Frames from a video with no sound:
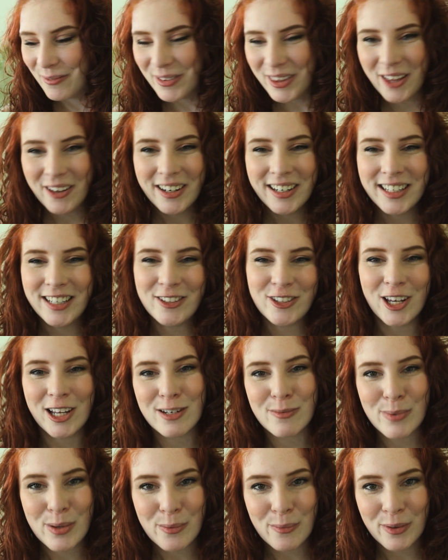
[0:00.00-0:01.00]
any any
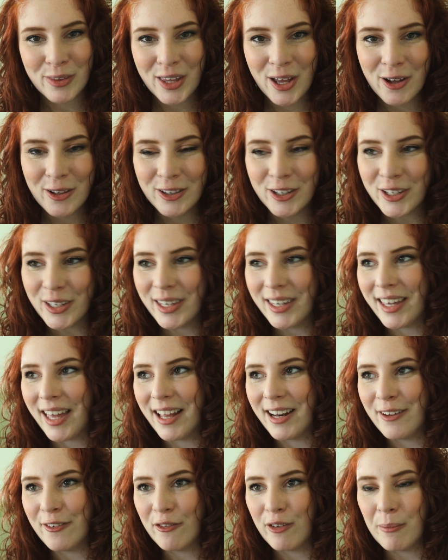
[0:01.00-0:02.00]
judgment without looking
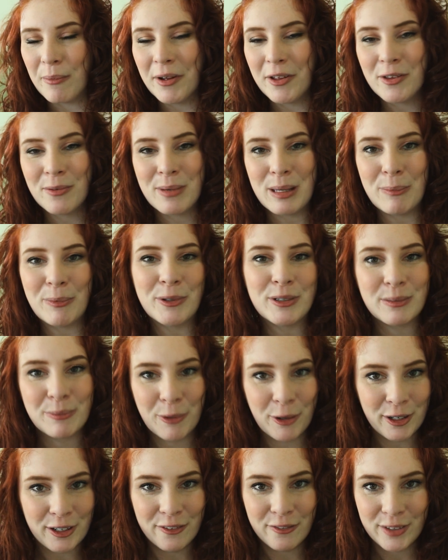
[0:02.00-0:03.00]
at it from other people's
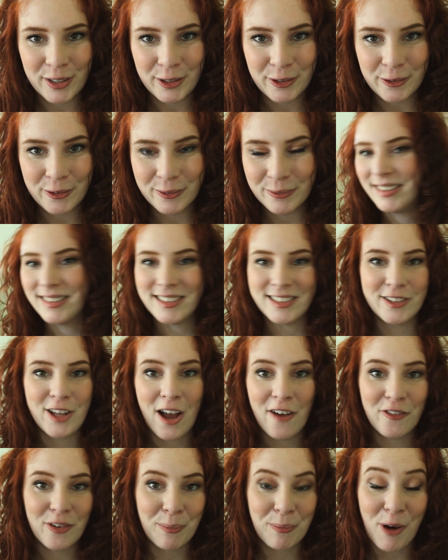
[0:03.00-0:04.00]
point of view. It's
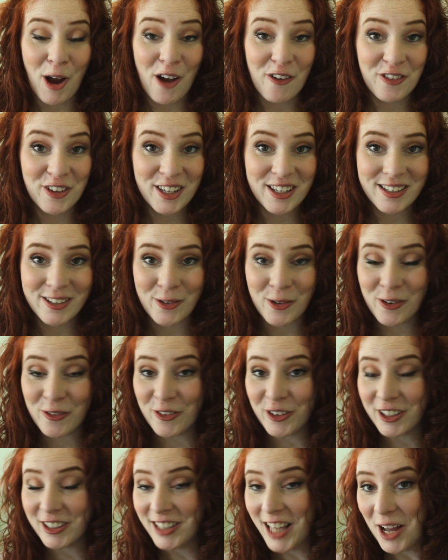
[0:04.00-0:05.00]
not for profit or
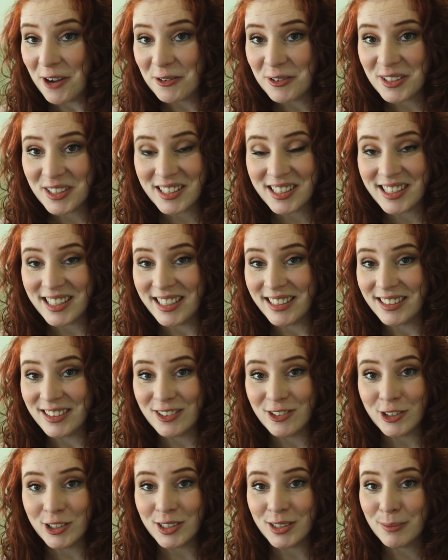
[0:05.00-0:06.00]
for clout, it's
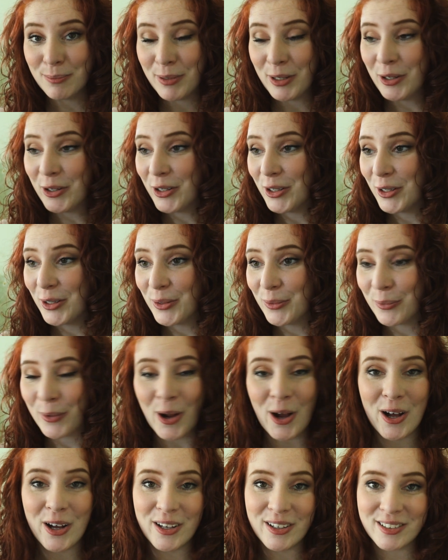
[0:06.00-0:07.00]
just pure,
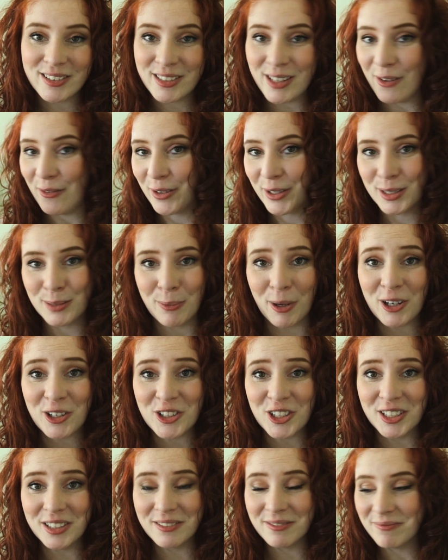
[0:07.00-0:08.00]
raw
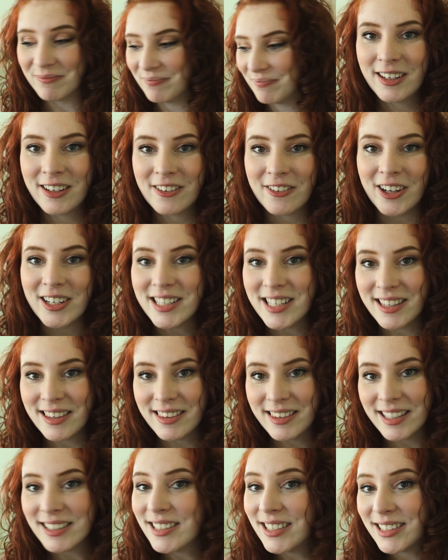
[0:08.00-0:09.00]
self-expression.
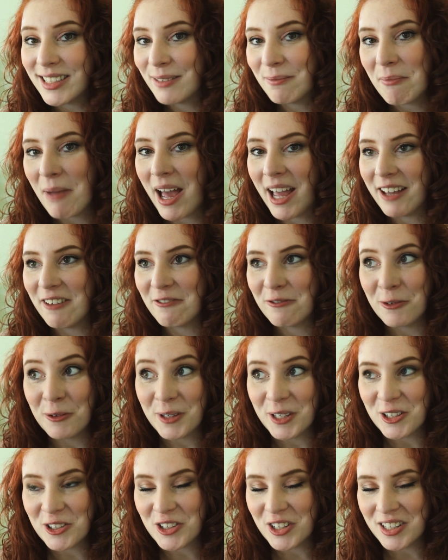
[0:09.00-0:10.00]
Granted, this isn't my
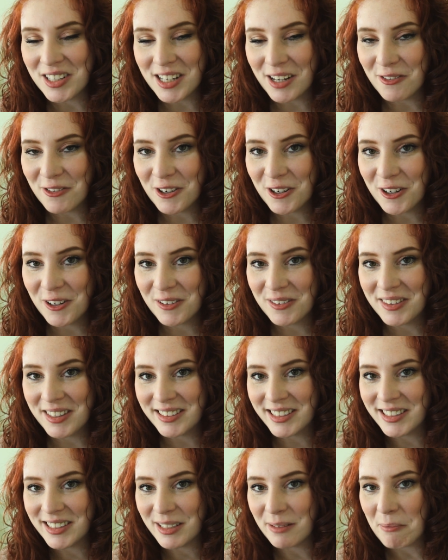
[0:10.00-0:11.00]
foolish endeavor.
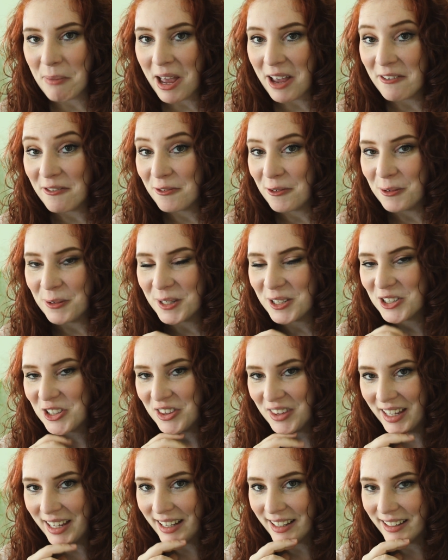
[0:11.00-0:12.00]
This isn't my foolish
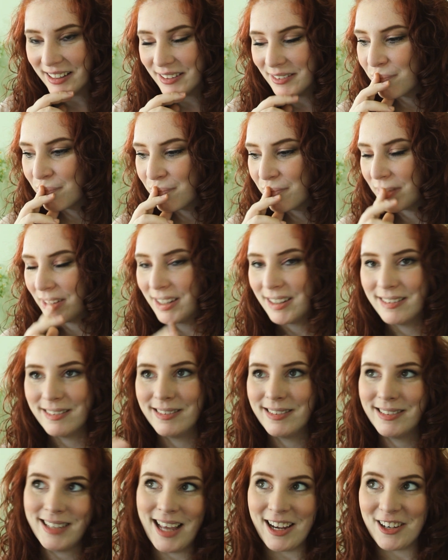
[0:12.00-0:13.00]
thing.
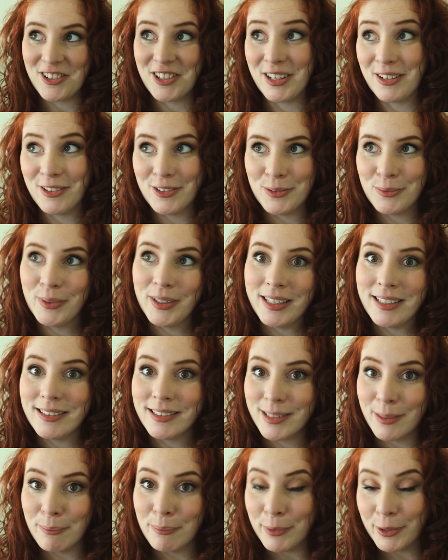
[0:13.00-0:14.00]
It's actually just really
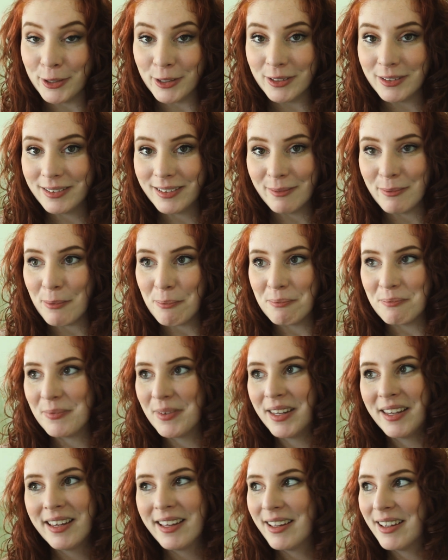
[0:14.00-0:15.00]
simple.
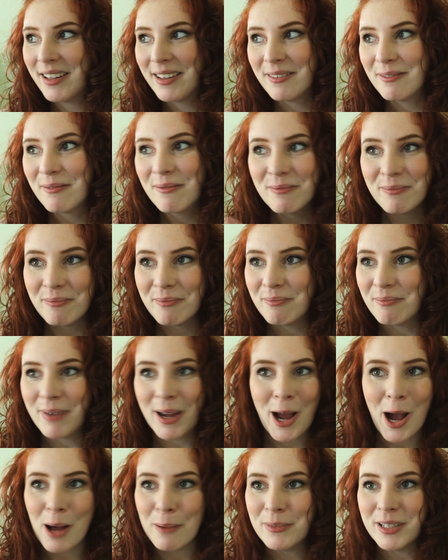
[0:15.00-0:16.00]
My
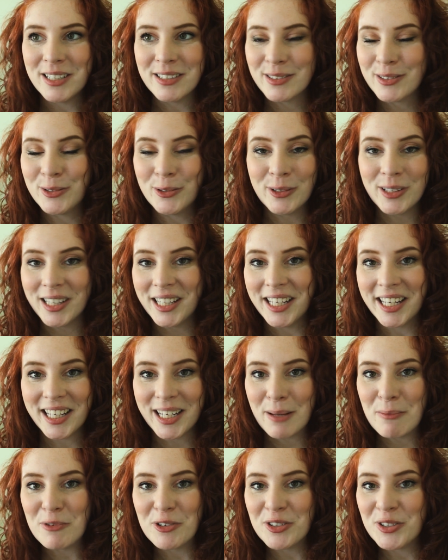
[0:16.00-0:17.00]
hobby is doodling
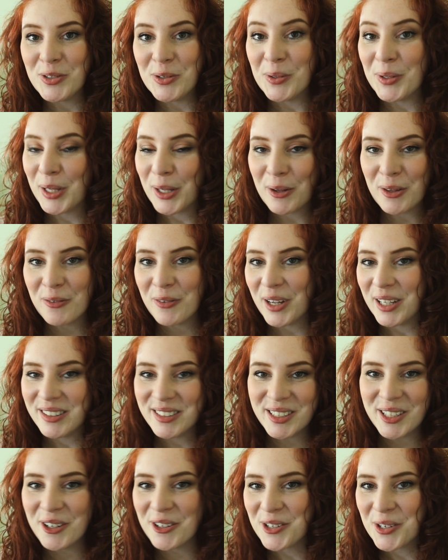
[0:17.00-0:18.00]
and I'm just doing fancier